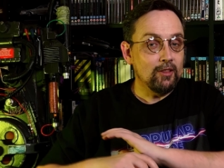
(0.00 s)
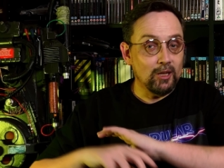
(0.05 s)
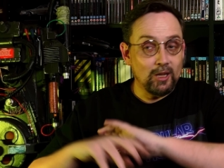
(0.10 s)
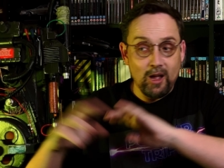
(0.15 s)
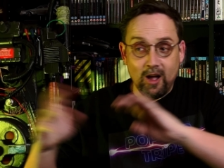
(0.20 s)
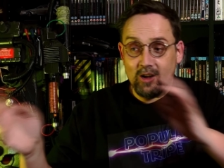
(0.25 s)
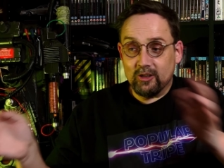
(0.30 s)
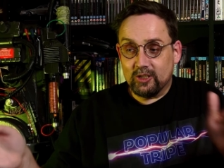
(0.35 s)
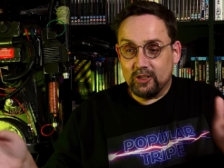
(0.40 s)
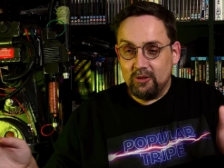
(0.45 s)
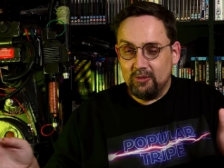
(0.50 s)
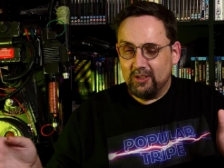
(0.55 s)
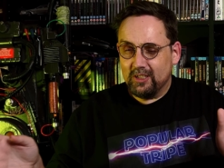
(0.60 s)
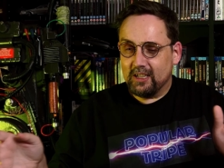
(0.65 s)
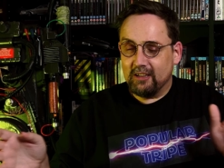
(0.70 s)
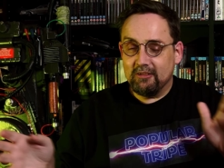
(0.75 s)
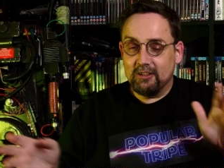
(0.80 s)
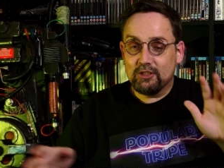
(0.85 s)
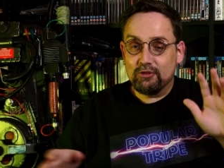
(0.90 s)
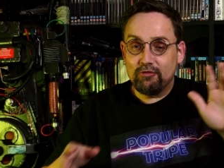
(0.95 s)
The cartoon
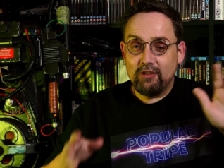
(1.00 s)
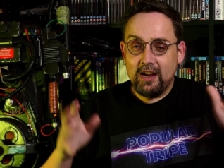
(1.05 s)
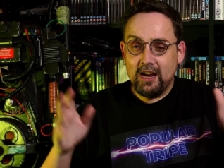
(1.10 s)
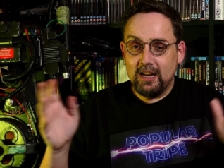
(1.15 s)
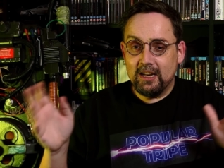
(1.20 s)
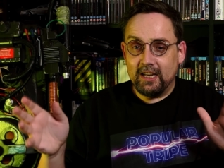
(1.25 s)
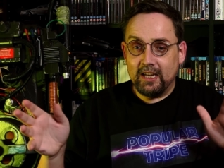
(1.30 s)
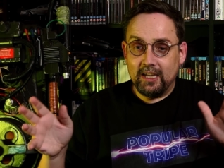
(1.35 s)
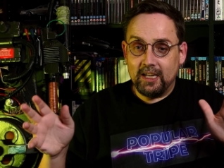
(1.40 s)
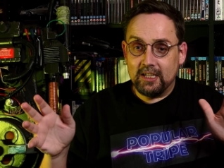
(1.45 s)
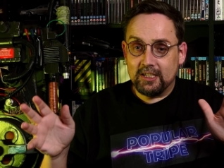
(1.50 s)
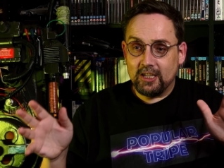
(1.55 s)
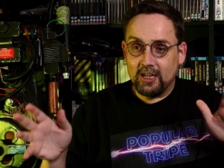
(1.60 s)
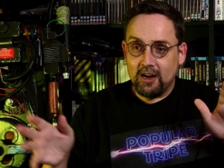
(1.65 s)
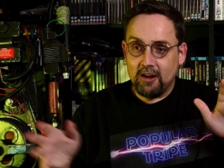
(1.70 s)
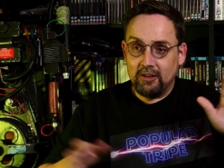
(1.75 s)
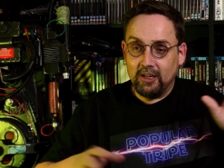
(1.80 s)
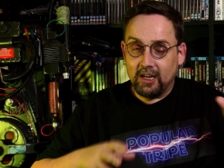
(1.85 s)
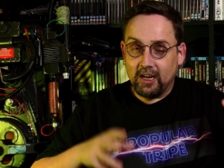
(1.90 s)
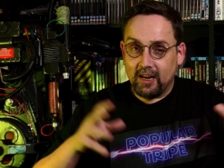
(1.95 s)
series really is the
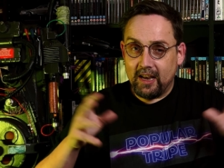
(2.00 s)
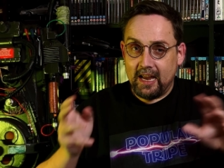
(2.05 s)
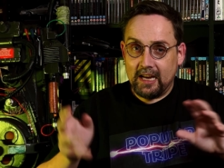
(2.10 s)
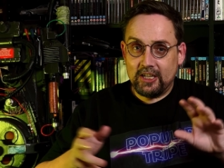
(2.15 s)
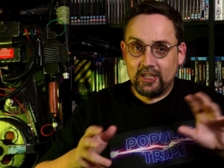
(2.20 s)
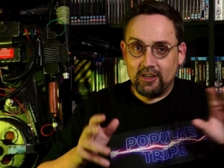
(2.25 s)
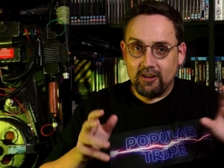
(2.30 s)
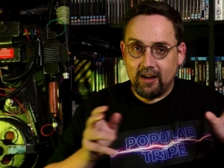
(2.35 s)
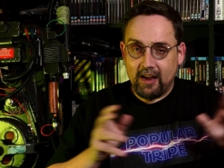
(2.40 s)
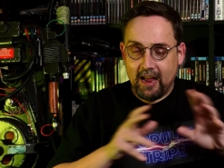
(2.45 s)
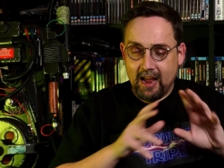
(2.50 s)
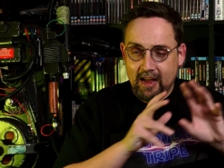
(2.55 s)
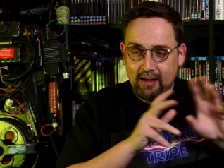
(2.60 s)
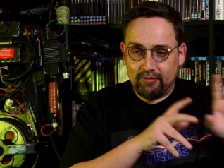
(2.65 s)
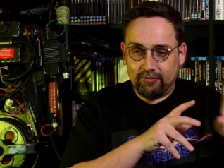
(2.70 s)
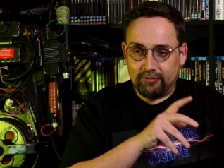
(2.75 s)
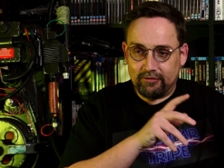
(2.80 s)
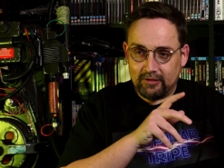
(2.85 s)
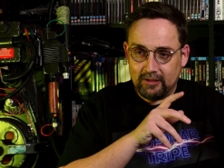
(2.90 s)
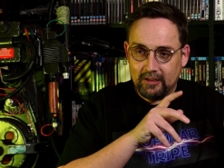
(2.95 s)
only connection I
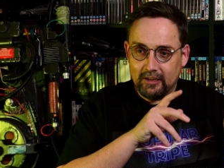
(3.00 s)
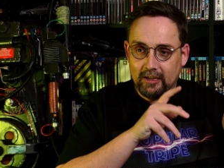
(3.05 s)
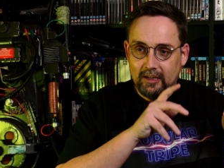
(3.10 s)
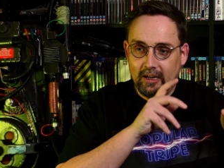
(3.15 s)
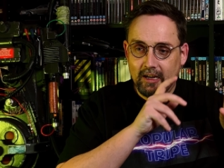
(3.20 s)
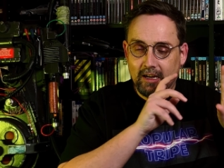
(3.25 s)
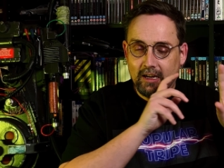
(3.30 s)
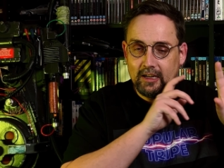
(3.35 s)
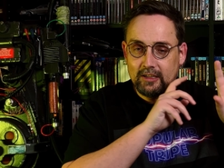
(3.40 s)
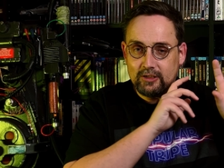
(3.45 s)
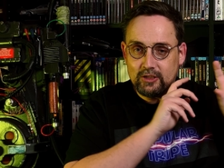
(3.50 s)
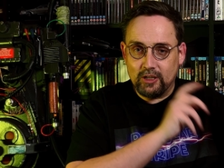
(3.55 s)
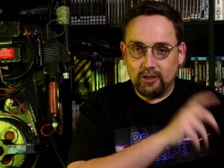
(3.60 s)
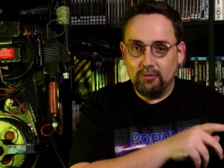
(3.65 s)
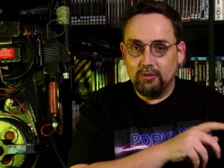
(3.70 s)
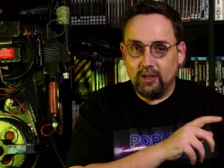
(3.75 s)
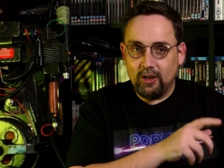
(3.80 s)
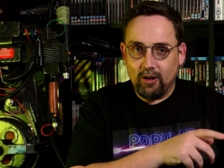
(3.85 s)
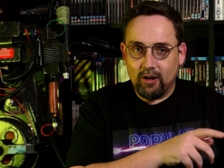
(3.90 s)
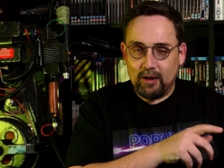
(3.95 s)
have uh,
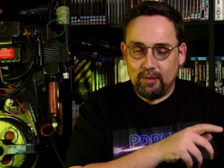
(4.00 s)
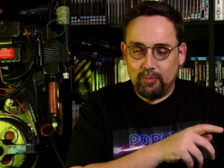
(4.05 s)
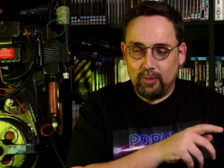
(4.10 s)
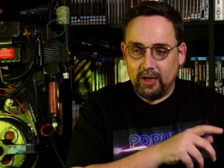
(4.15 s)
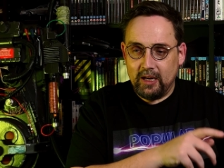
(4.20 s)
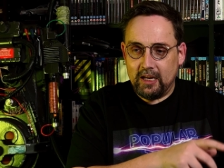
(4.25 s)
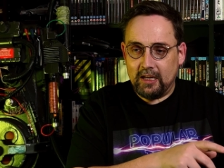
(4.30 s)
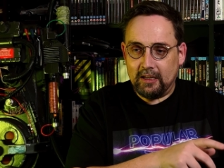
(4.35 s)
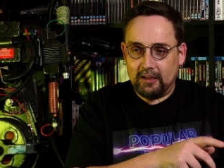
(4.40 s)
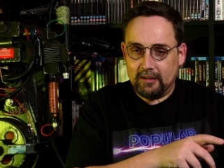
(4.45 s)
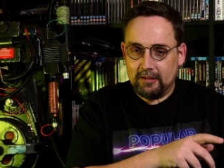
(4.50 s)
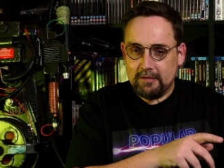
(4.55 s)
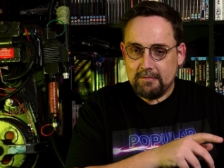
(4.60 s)
to the IP.